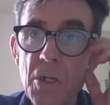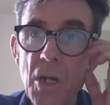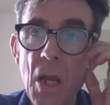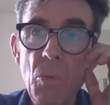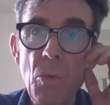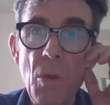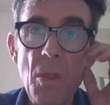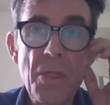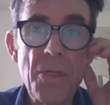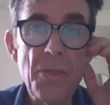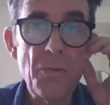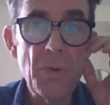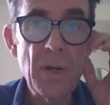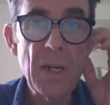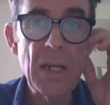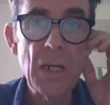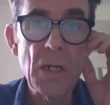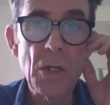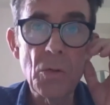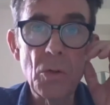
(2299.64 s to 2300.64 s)
want 3 in
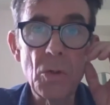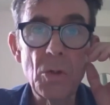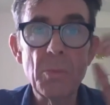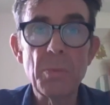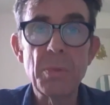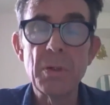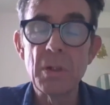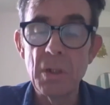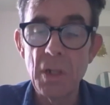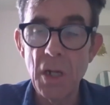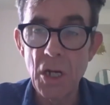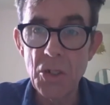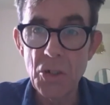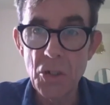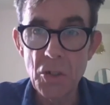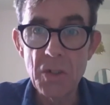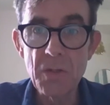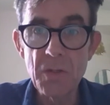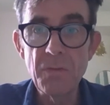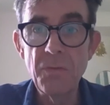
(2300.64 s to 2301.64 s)
a group, I
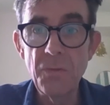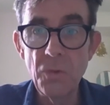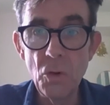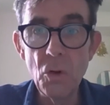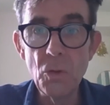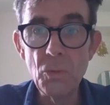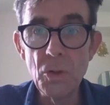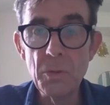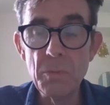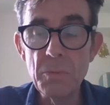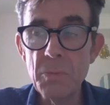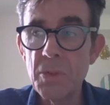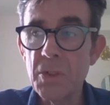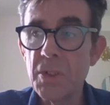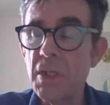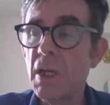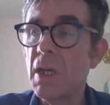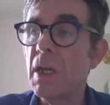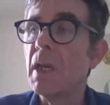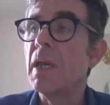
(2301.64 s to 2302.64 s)
choose 4 rooms.
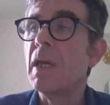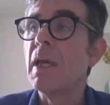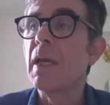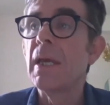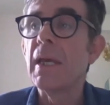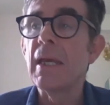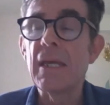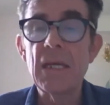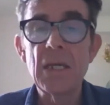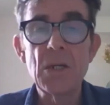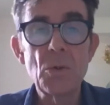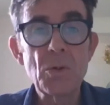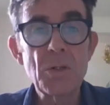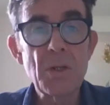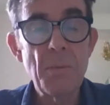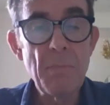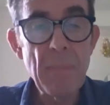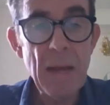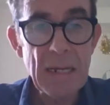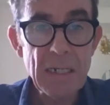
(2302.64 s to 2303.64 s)
It
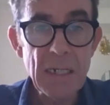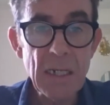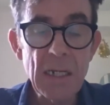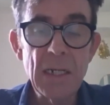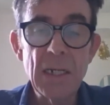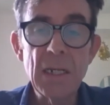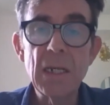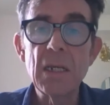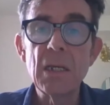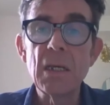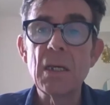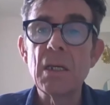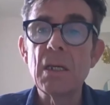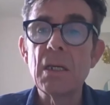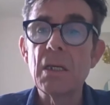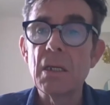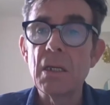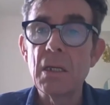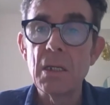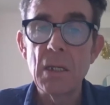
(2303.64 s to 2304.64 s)
automatically
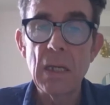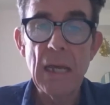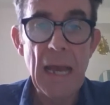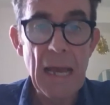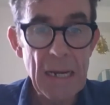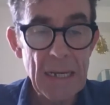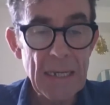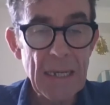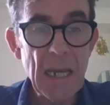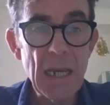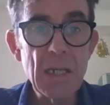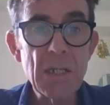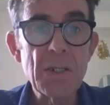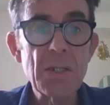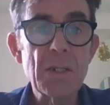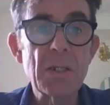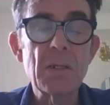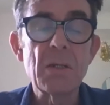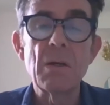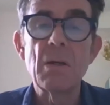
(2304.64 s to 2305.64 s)
allocates
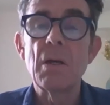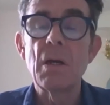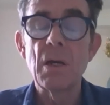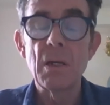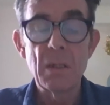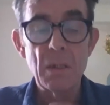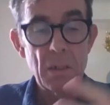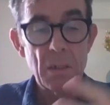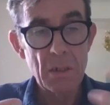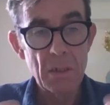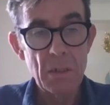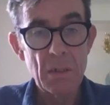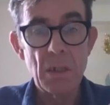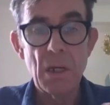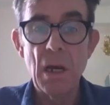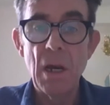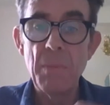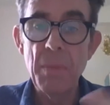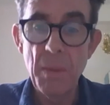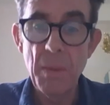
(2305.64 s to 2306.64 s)

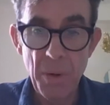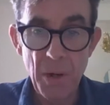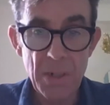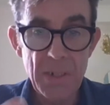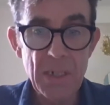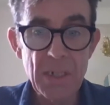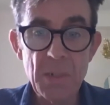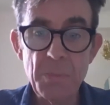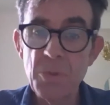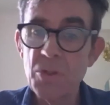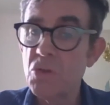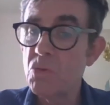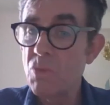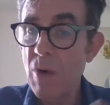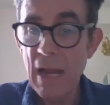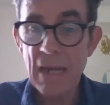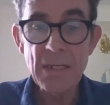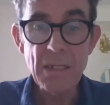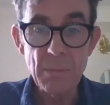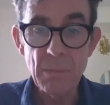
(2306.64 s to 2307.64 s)
the participants
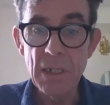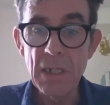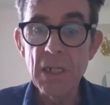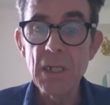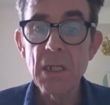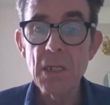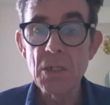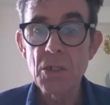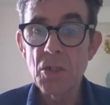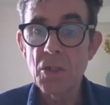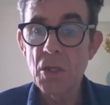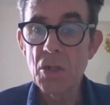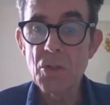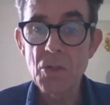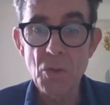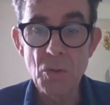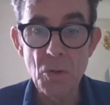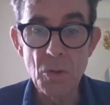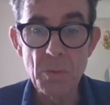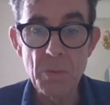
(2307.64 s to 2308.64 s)
randomly to those
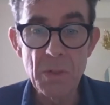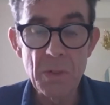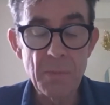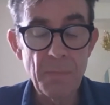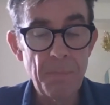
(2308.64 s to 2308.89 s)
groups.